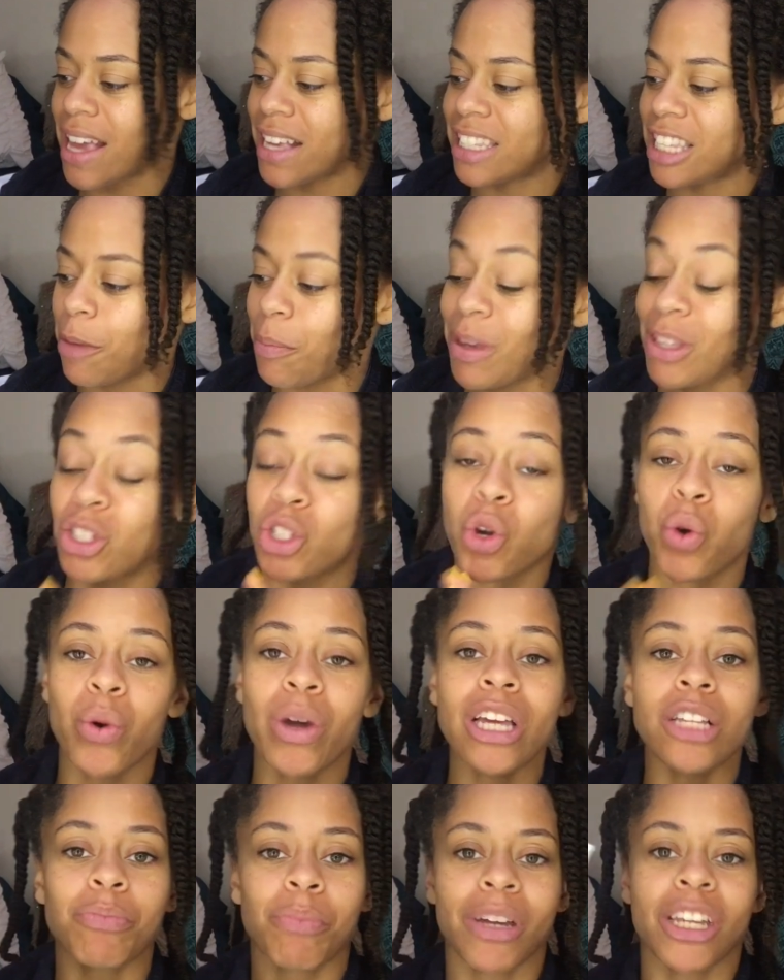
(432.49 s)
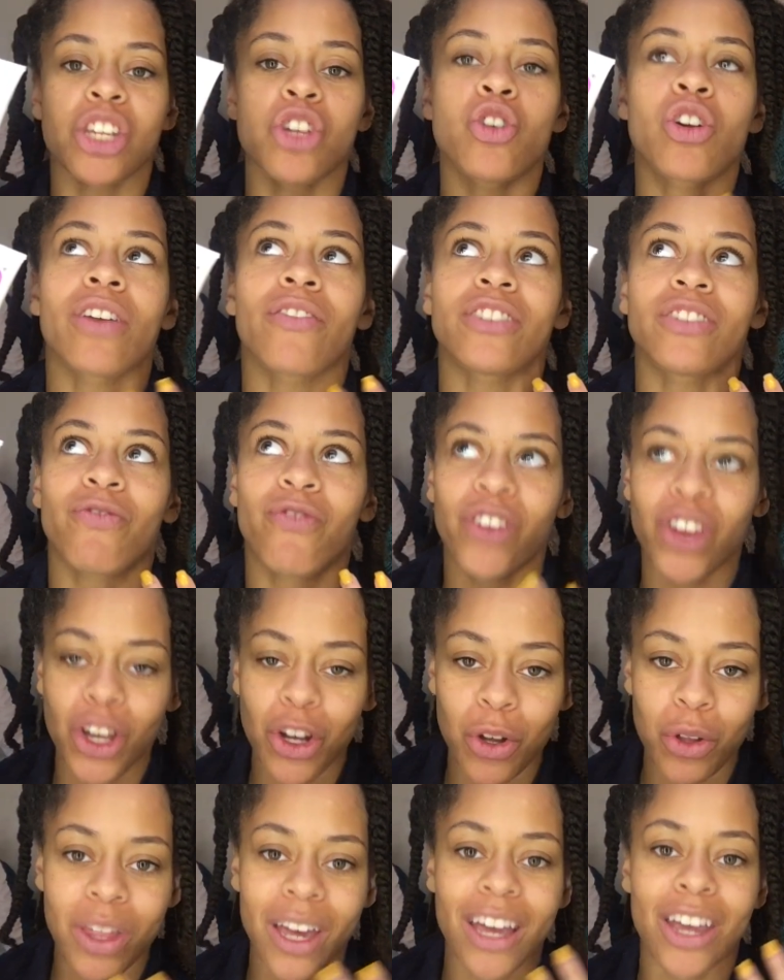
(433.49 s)
except it squeaked, but you could
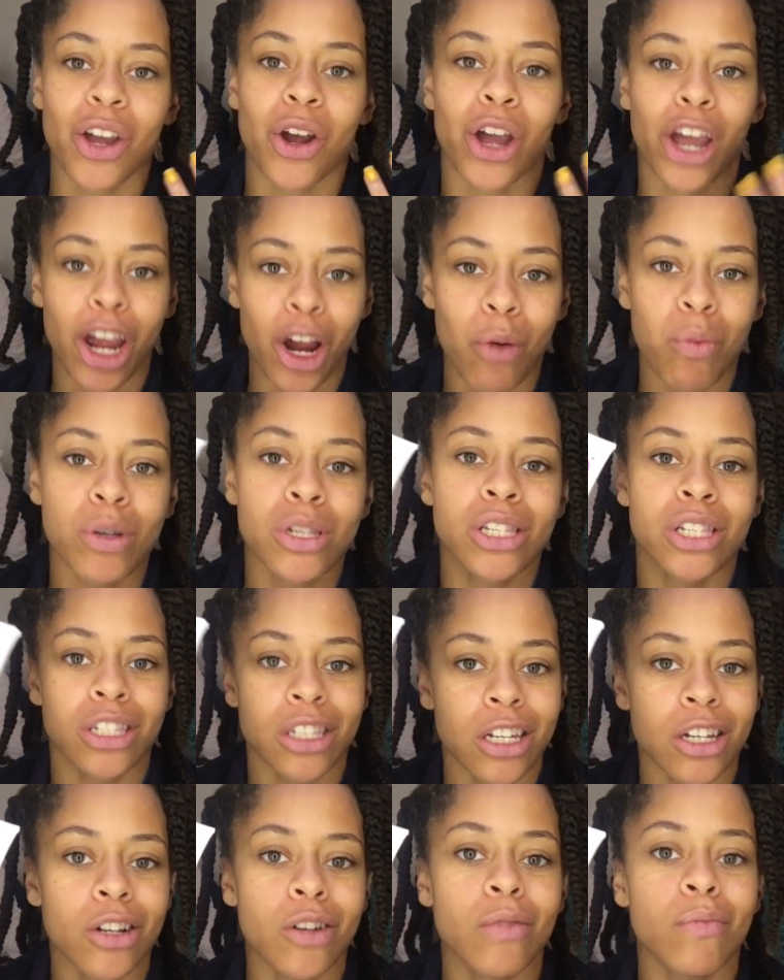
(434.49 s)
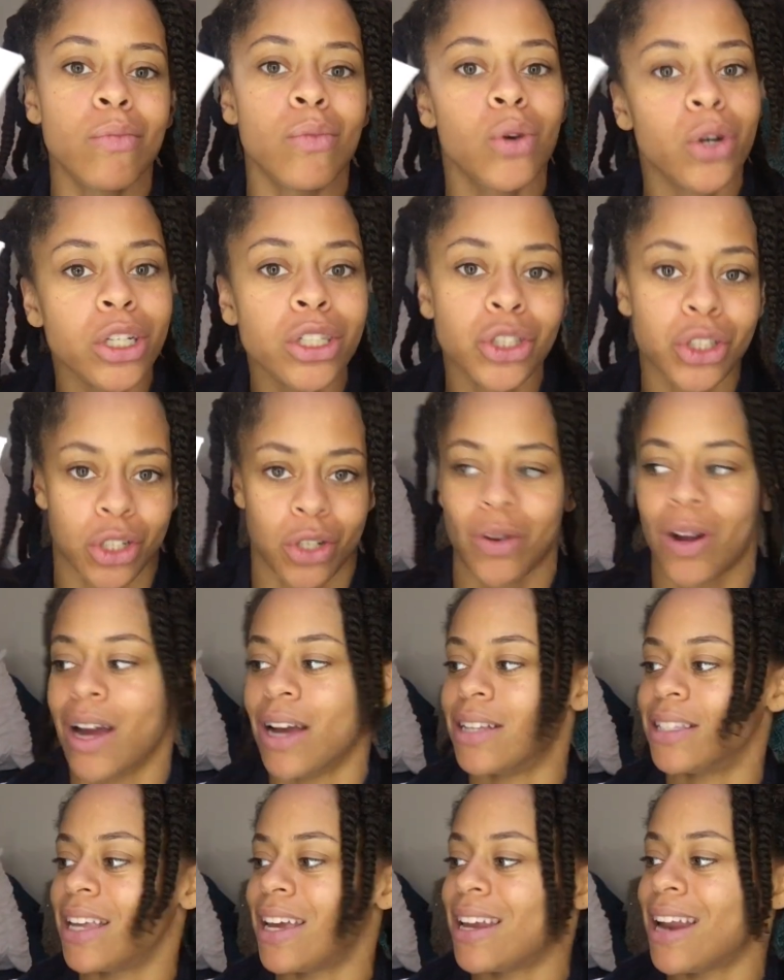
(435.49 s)
feel that your hair was still
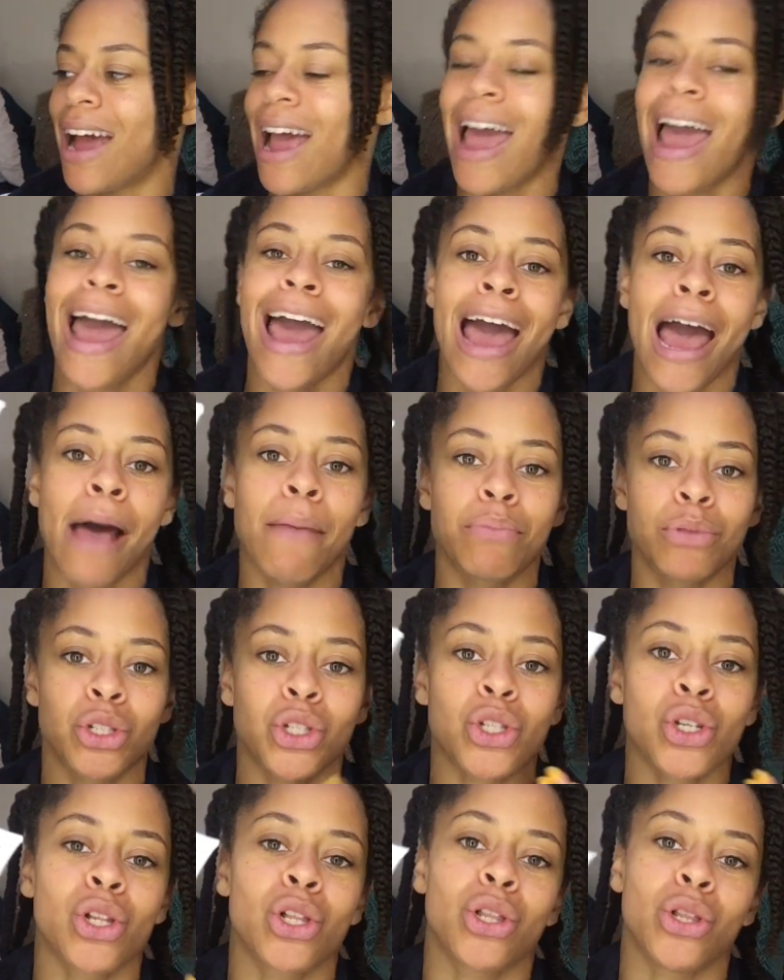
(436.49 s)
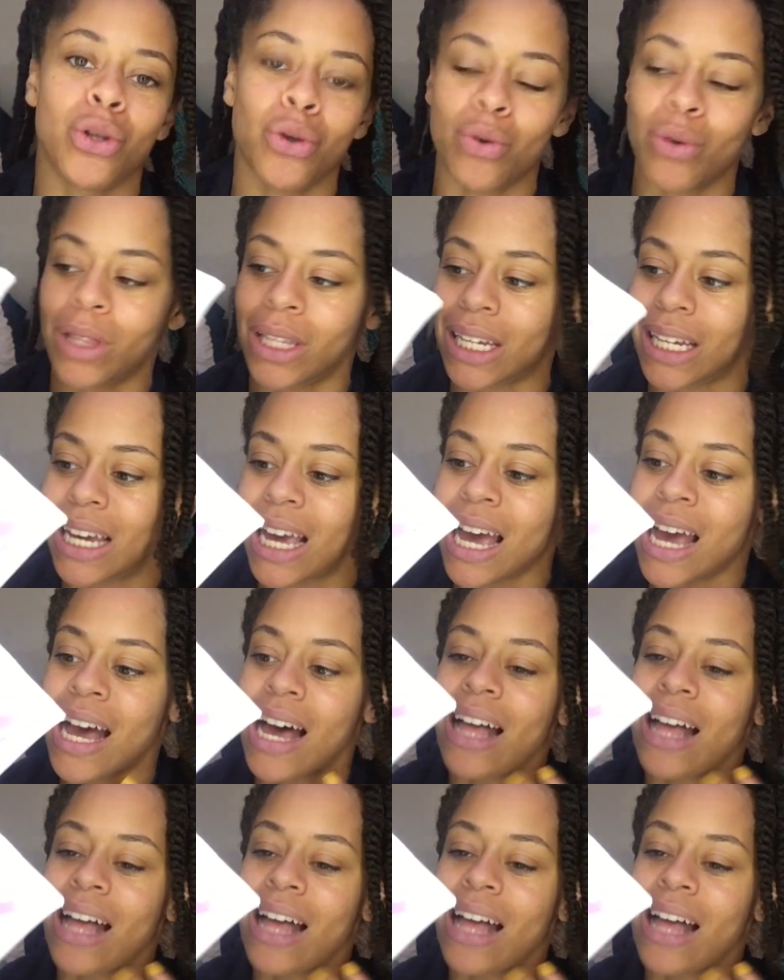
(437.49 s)
moisturized, and I absolutely